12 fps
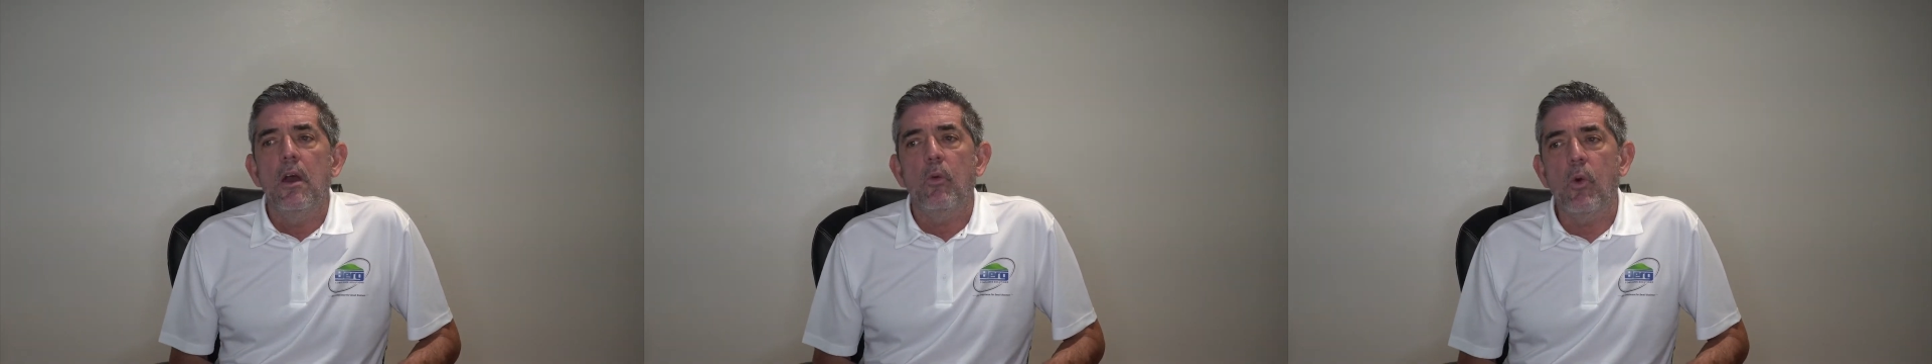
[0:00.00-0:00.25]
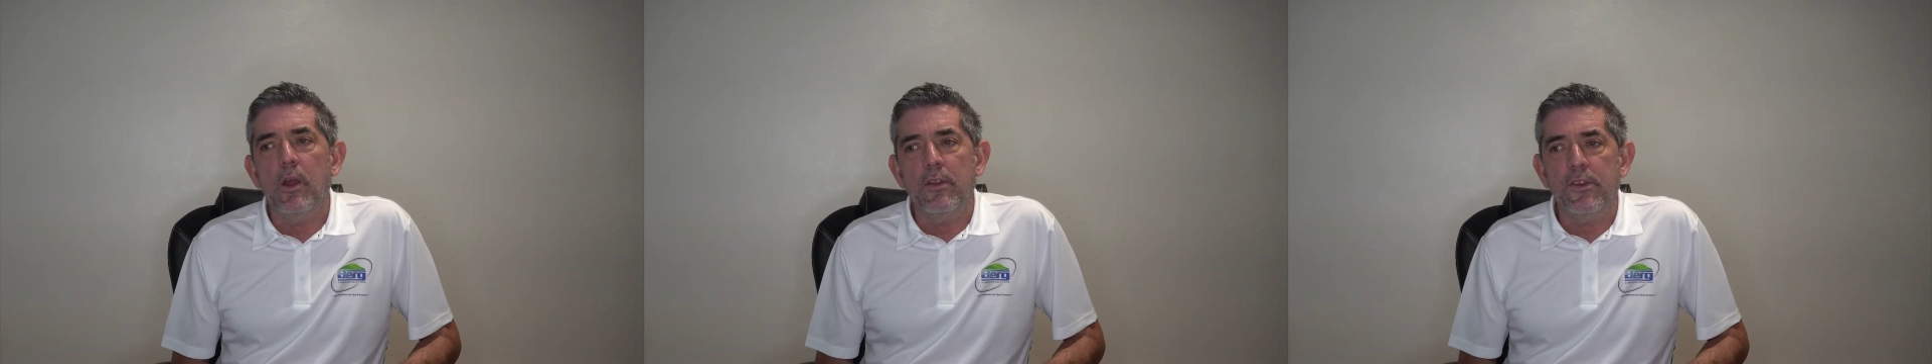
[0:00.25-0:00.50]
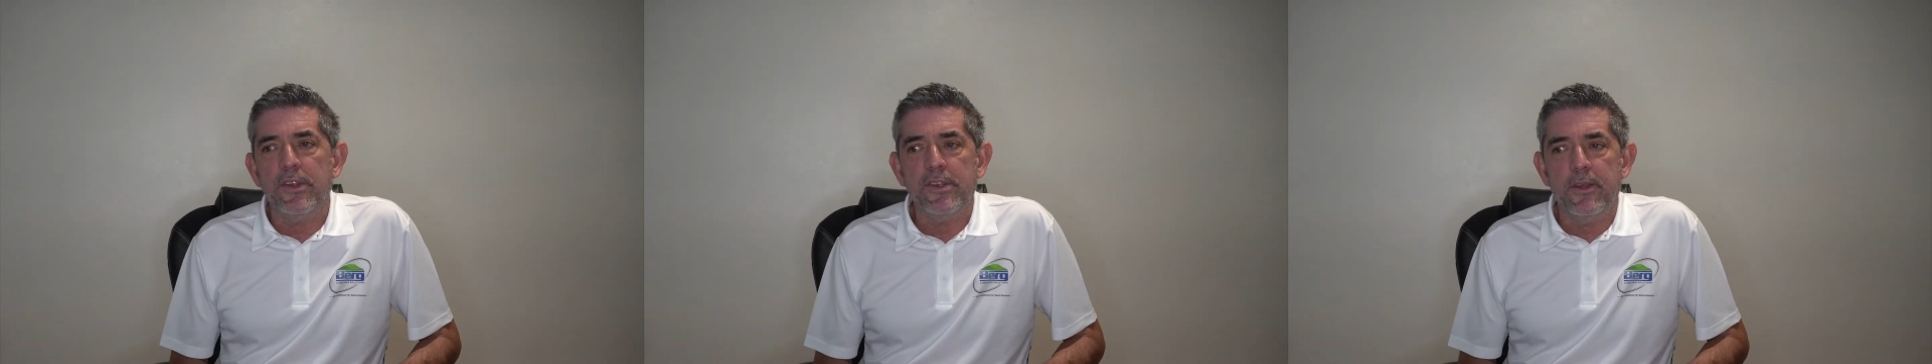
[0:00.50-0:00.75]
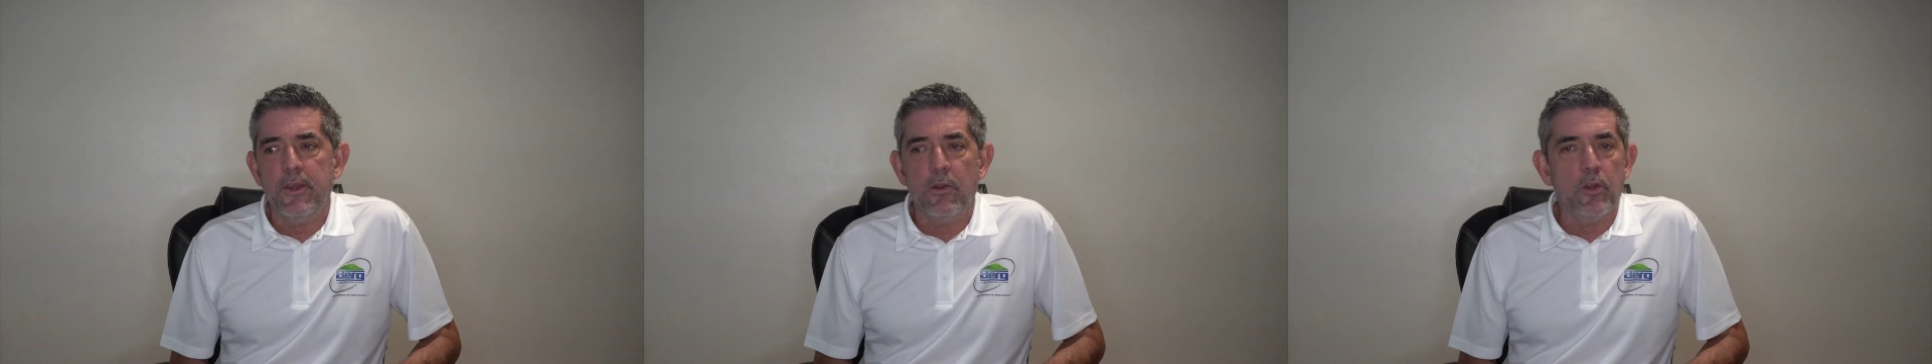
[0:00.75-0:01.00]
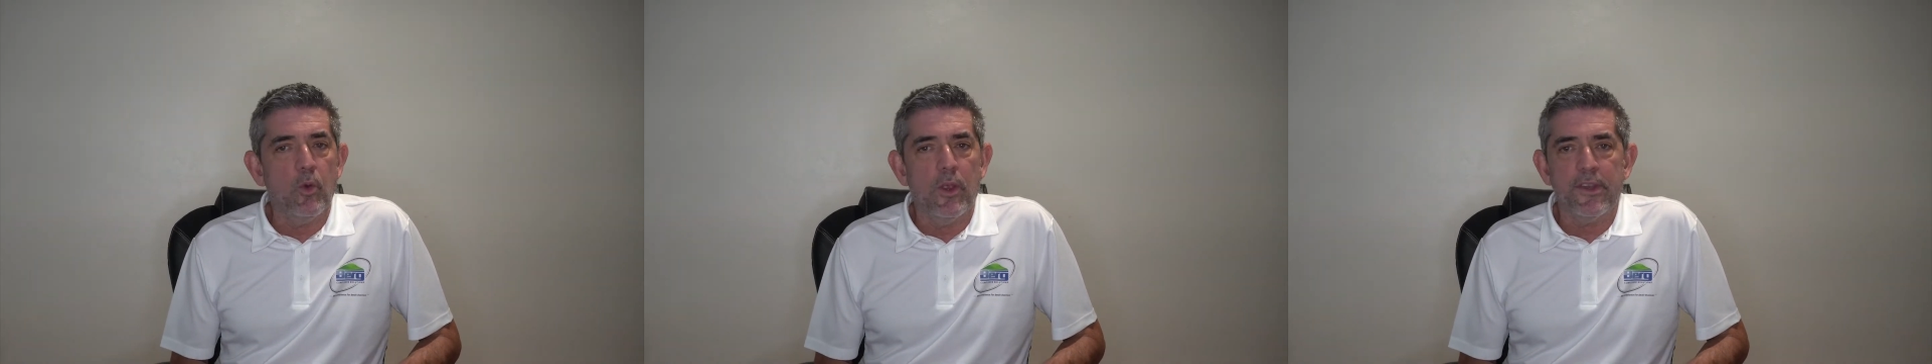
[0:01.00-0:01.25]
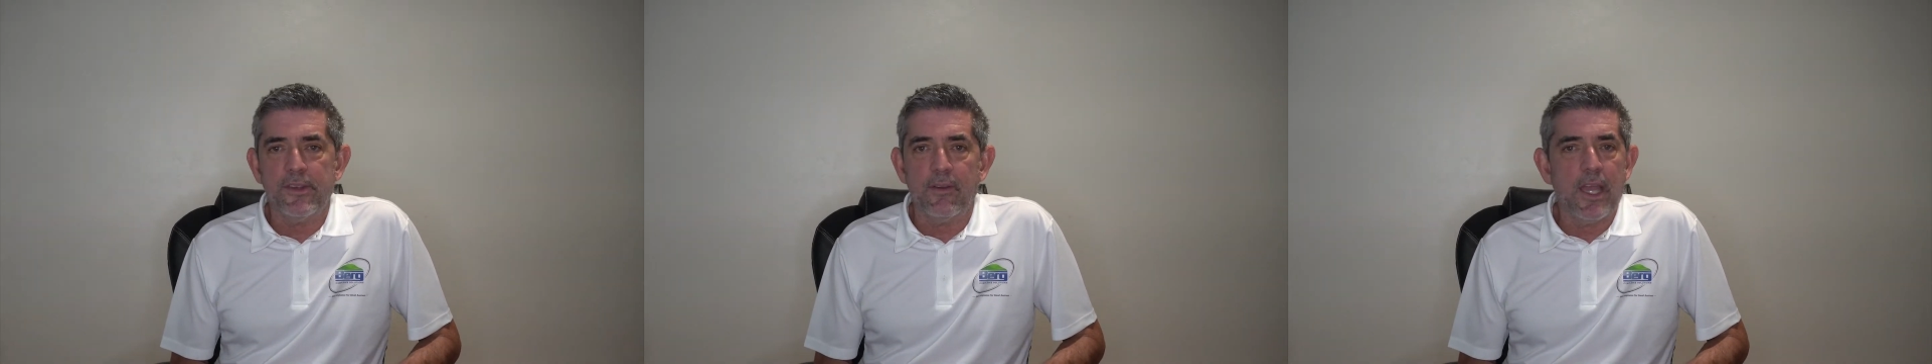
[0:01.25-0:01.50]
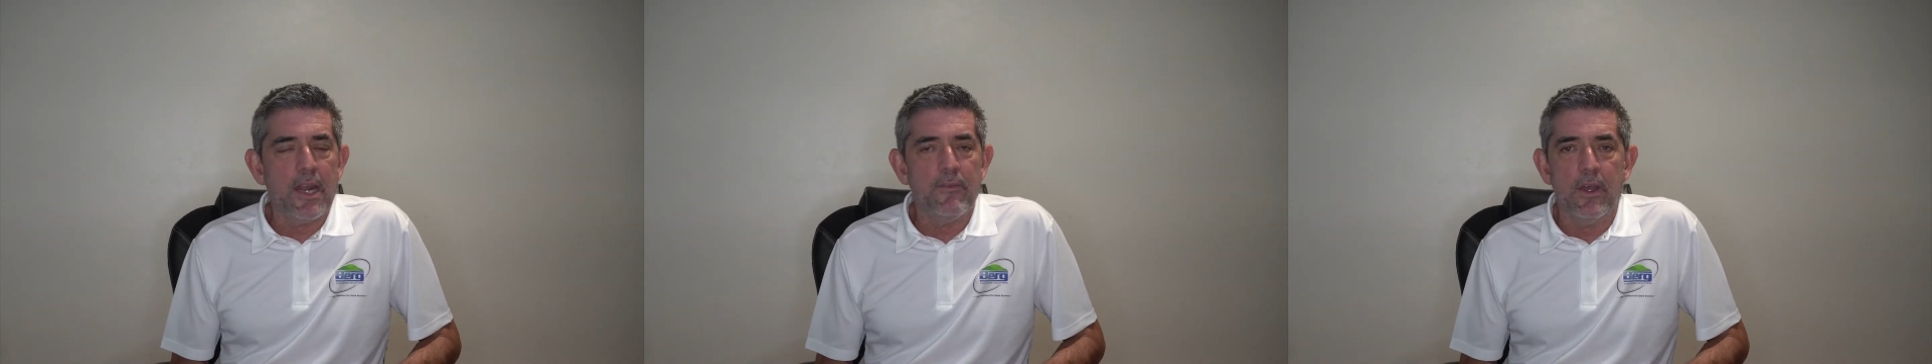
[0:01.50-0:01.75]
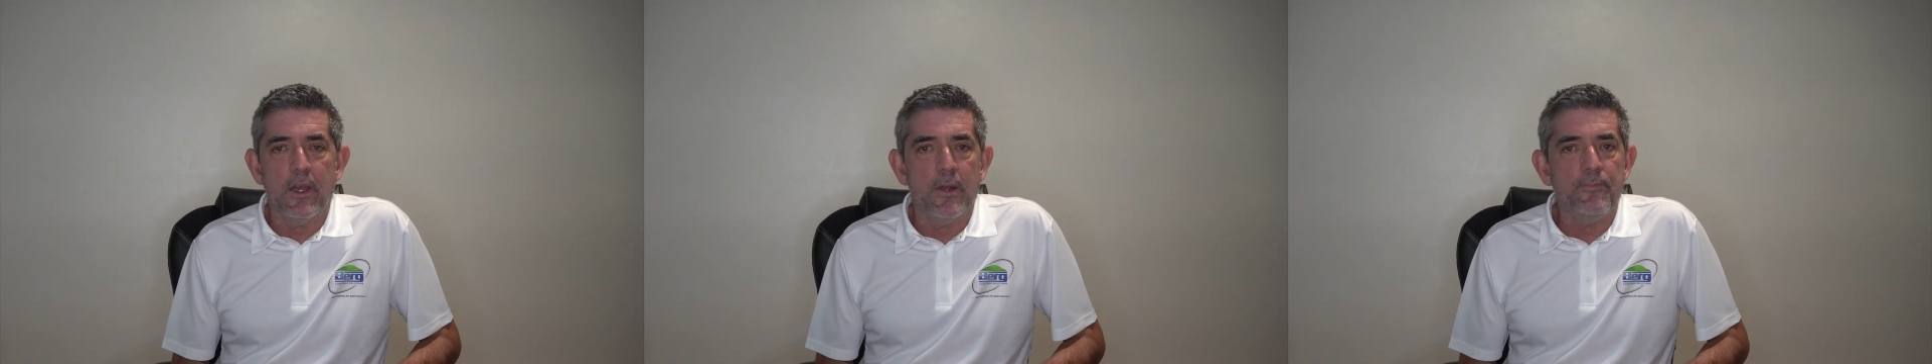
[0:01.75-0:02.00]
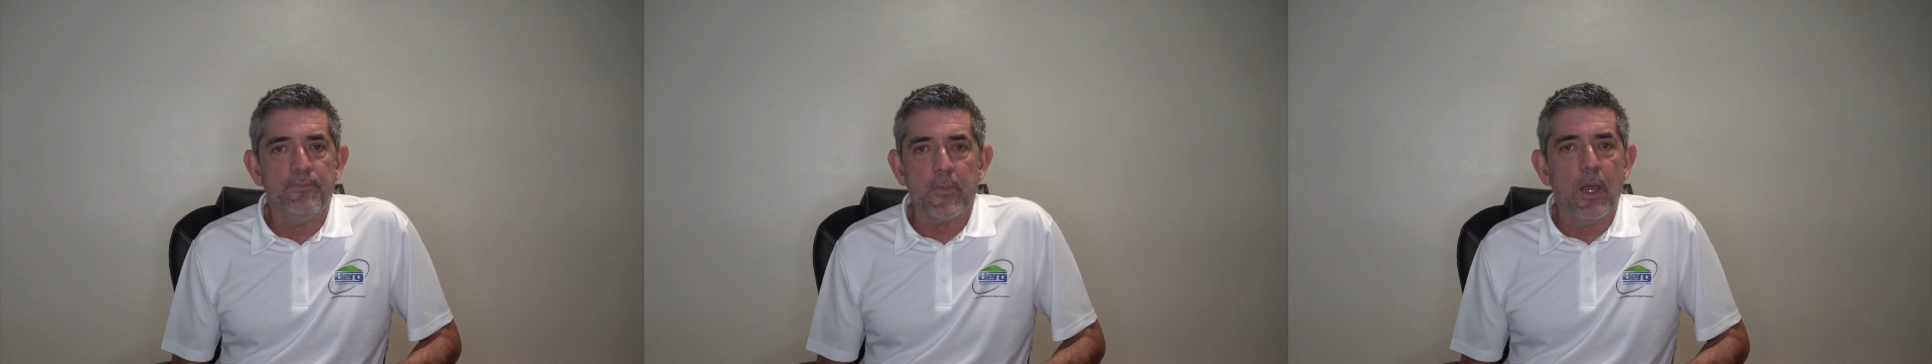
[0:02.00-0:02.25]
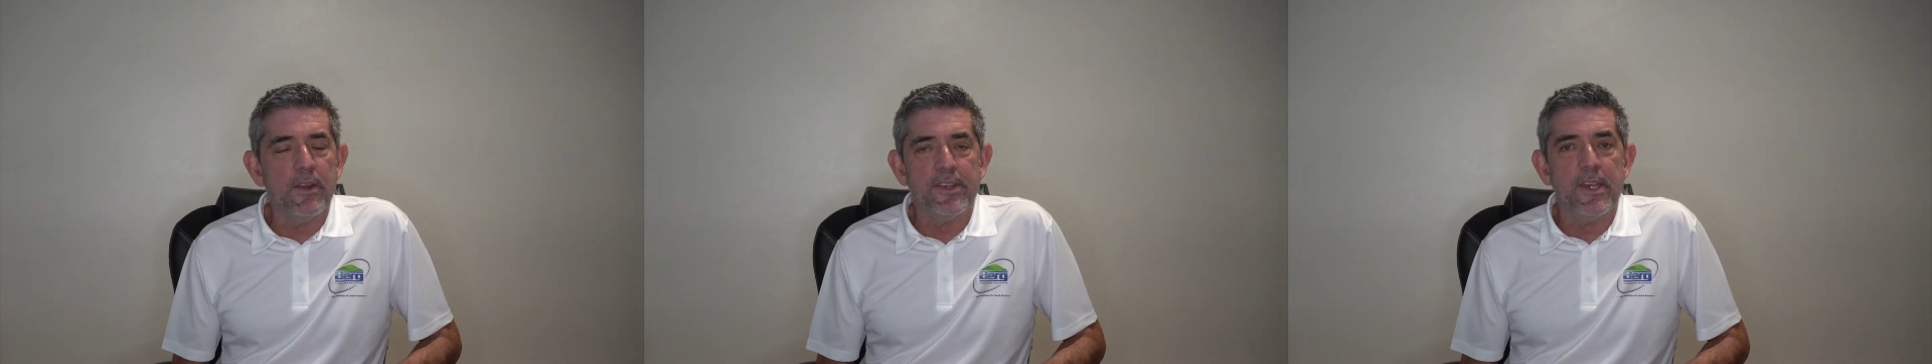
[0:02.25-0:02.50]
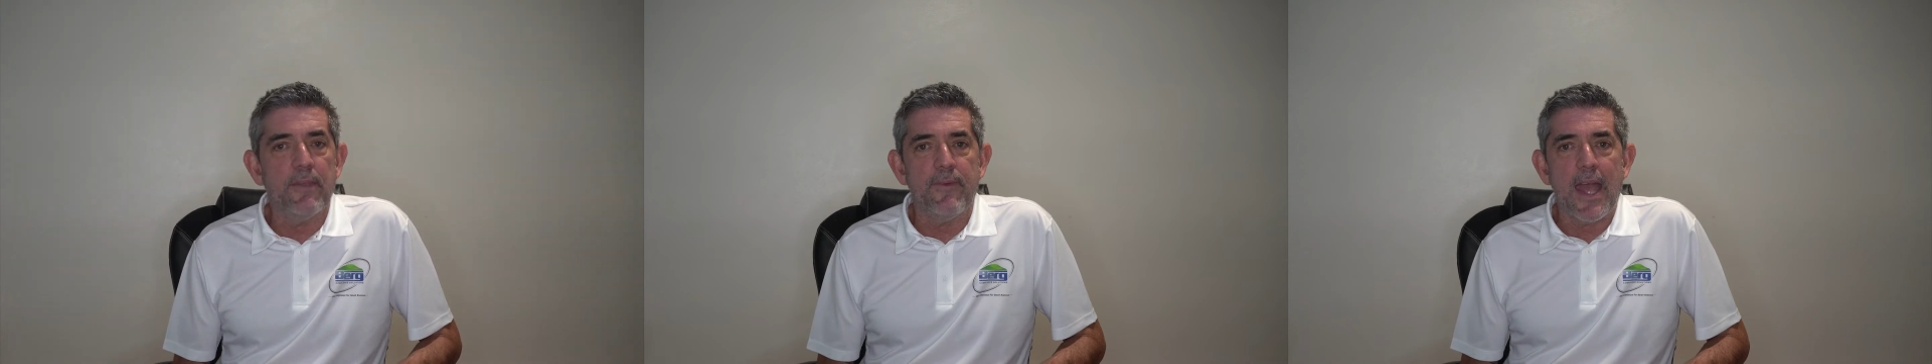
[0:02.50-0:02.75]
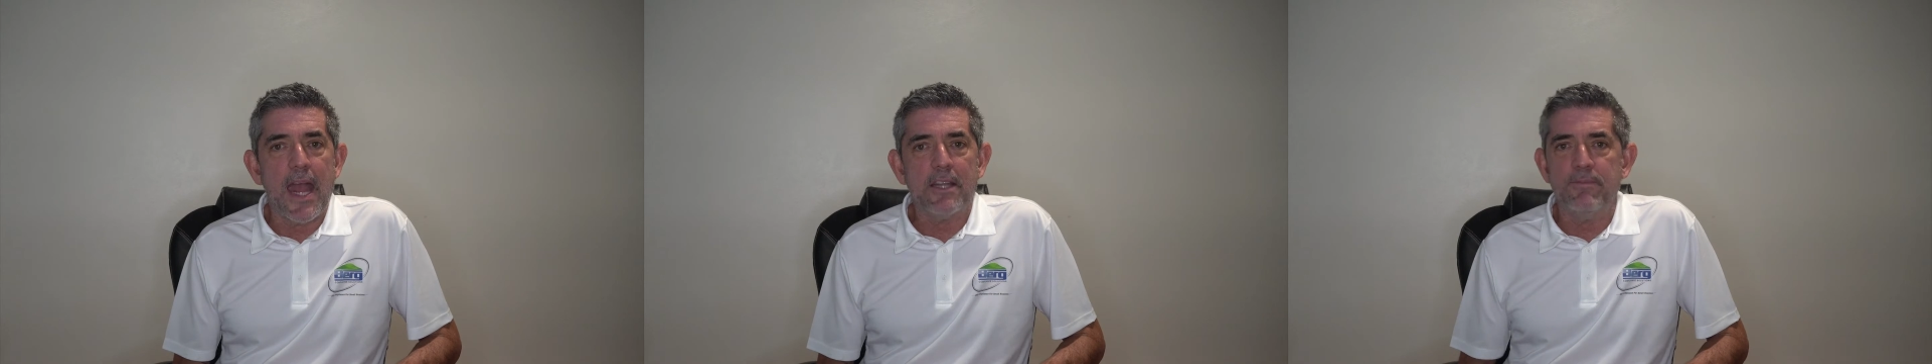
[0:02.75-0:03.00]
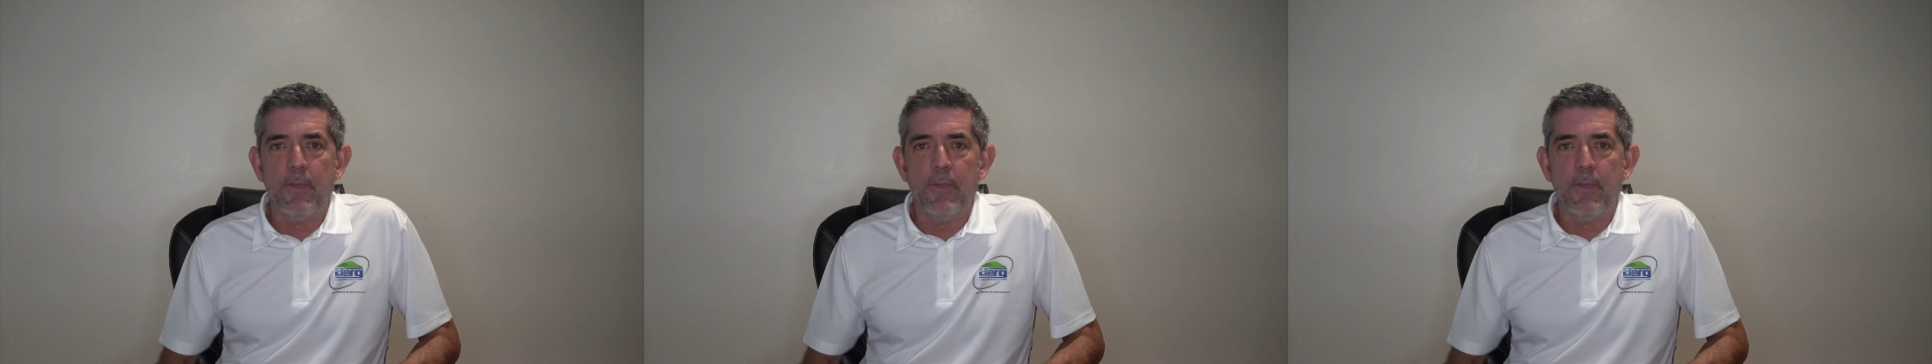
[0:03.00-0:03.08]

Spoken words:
was doing some kind of a unsafe act,